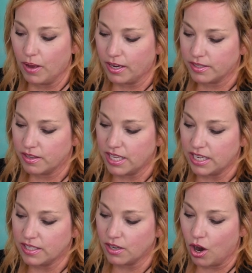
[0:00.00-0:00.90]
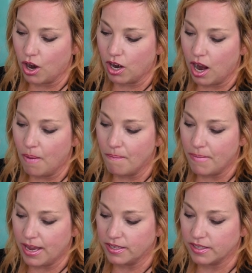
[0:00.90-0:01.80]
bucks. These are
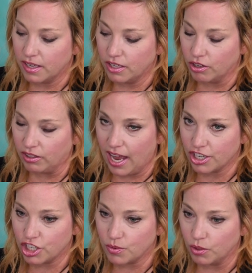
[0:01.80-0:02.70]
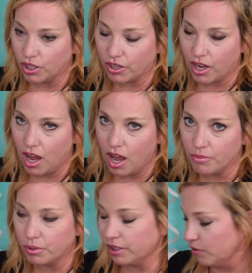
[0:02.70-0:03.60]
amazing. Your lashes will look
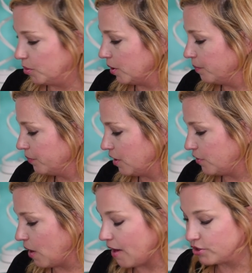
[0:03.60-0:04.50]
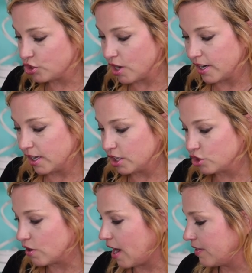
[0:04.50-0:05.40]
unbelievable. If you haven't tried it yet,
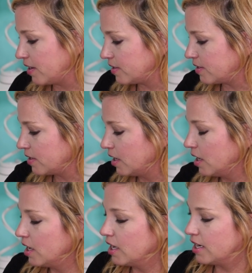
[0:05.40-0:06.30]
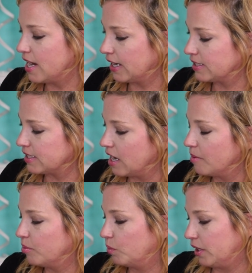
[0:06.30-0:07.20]
try this. Next
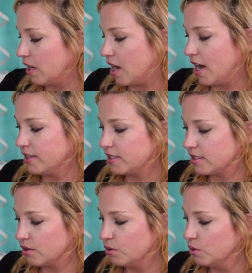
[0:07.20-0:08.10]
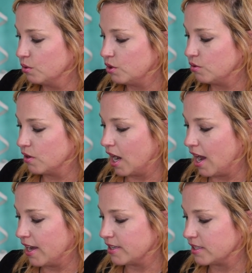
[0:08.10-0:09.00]
up, we got, ooh, you
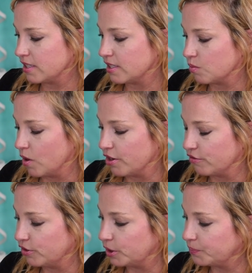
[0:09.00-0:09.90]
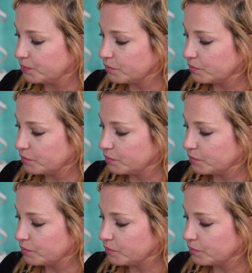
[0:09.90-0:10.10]
guys, this is wonderful.